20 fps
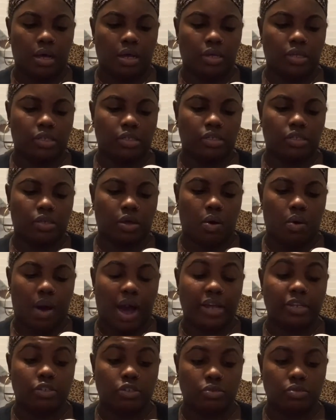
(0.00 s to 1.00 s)
So
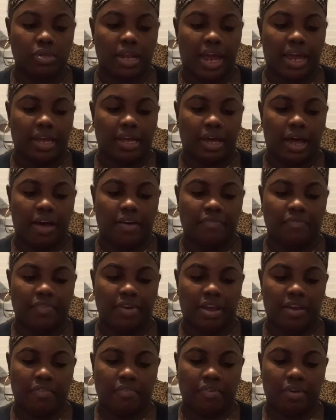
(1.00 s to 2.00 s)
I do like, I've
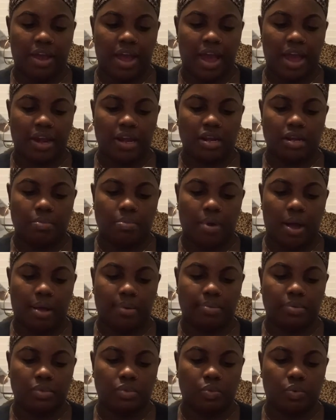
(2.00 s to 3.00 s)
never had any
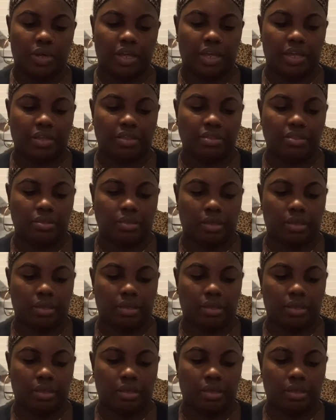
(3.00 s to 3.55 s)
problems with